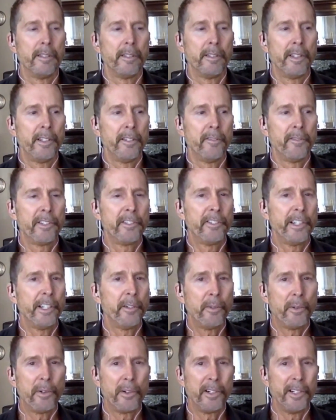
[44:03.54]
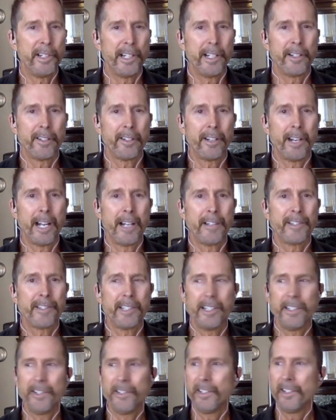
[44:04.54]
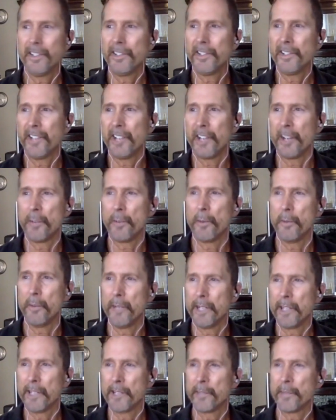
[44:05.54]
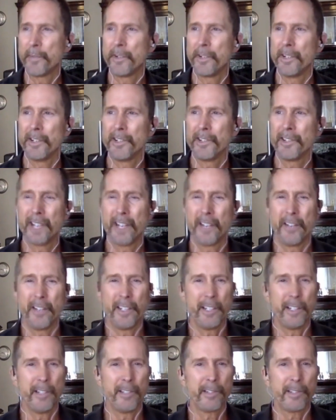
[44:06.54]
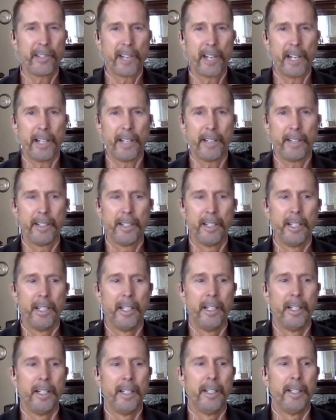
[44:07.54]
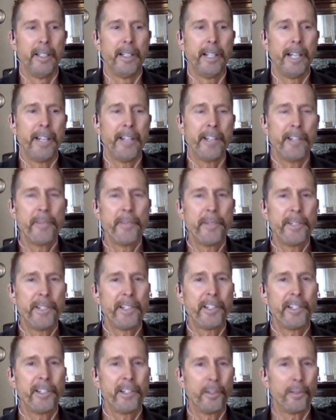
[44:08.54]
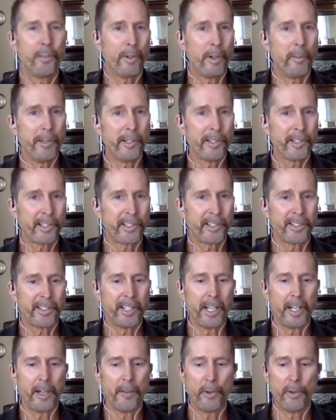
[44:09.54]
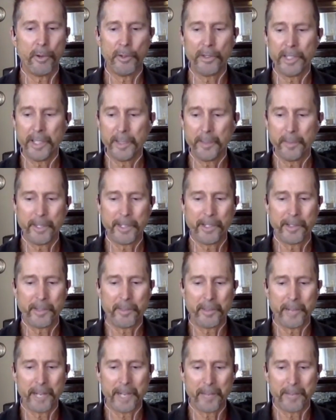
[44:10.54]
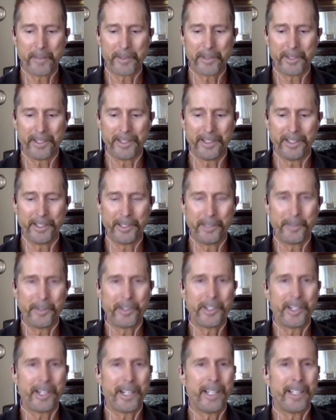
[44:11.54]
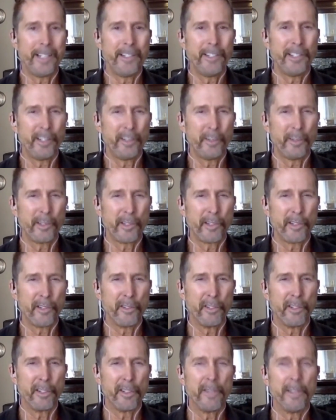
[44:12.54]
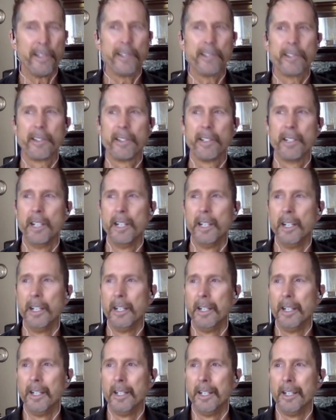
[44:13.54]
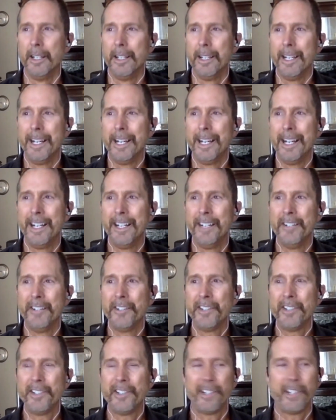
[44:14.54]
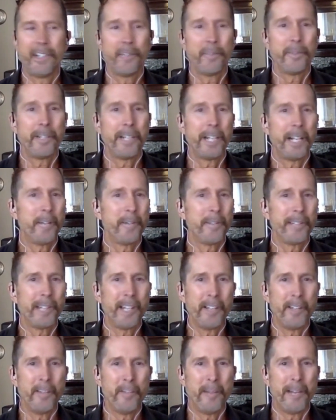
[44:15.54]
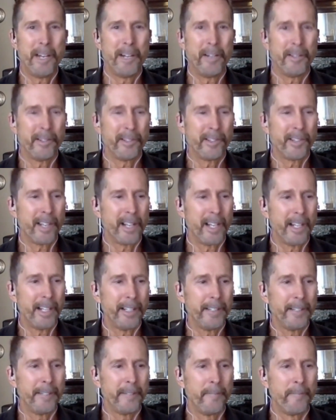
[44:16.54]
the retreat coordinator asked, let's just share what we experienced on the hillside. And this particular woman stood up holding a piece of paper, and she was shaking. She was so nervous. And she says, when I was on the mountainside,